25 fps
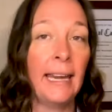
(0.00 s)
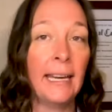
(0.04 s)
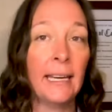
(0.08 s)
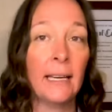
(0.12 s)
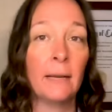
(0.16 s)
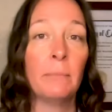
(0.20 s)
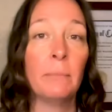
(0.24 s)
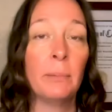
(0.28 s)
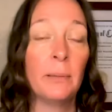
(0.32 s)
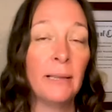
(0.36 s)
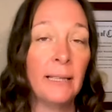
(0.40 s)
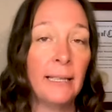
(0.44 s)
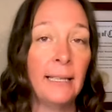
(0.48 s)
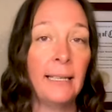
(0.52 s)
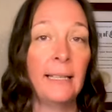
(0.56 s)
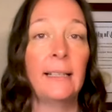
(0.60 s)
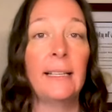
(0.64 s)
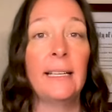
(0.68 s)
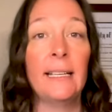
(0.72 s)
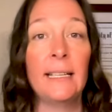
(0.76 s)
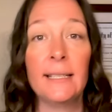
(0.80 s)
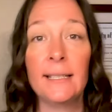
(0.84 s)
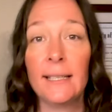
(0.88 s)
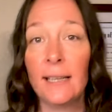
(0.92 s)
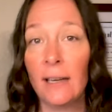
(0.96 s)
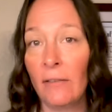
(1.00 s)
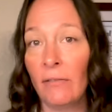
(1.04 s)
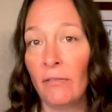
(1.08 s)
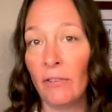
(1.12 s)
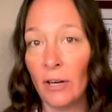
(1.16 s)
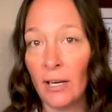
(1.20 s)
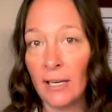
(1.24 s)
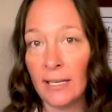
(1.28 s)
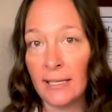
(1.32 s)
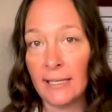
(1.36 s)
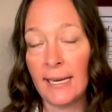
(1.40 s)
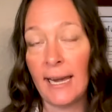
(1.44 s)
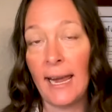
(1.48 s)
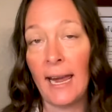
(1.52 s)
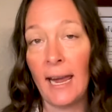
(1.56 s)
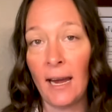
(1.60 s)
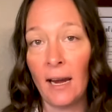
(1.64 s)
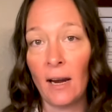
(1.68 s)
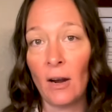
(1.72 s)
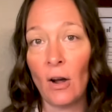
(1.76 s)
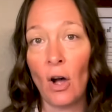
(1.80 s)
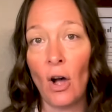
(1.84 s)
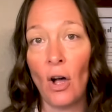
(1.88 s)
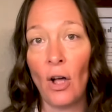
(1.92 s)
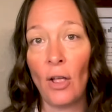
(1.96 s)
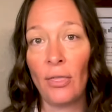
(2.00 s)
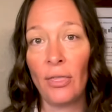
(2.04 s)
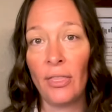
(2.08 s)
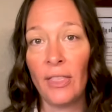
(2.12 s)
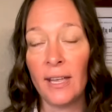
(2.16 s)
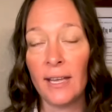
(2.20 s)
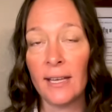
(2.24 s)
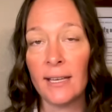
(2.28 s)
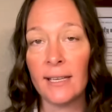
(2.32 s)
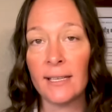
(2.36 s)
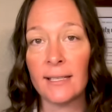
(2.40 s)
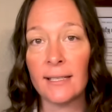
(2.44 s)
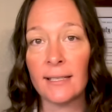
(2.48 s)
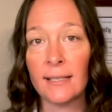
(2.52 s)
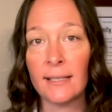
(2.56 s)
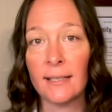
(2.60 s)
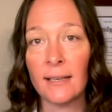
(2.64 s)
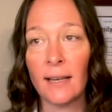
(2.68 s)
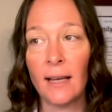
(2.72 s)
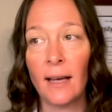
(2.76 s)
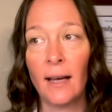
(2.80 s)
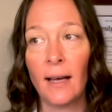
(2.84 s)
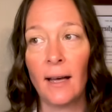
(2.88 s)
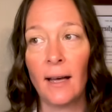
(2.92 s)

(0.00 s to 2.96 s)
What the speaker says: A completely different take on this